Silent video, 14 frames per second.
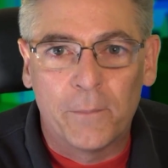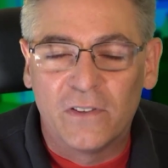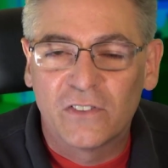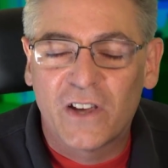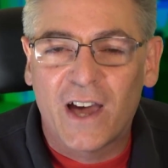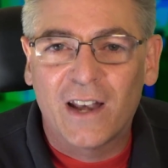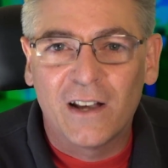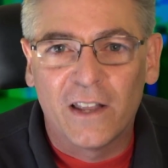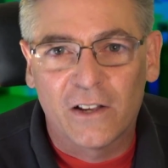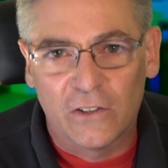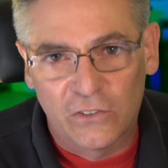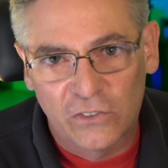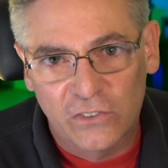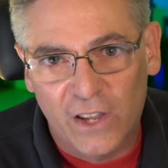It's kind of like a
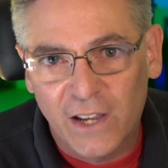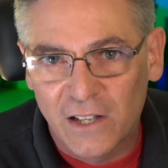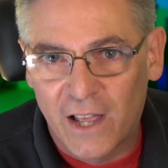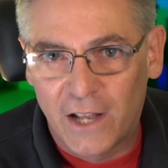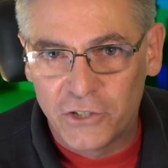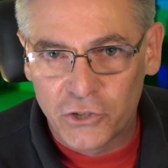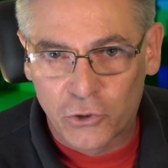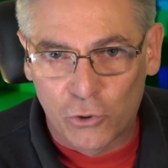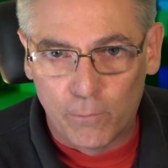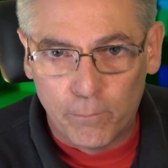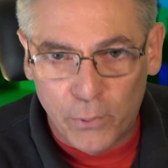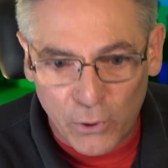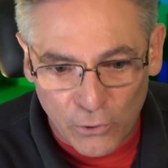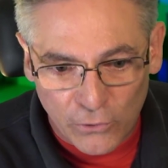psychological
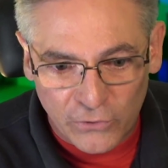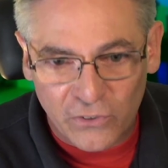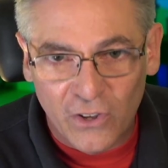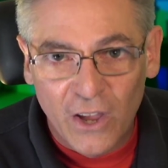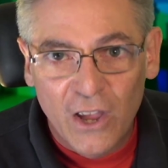boost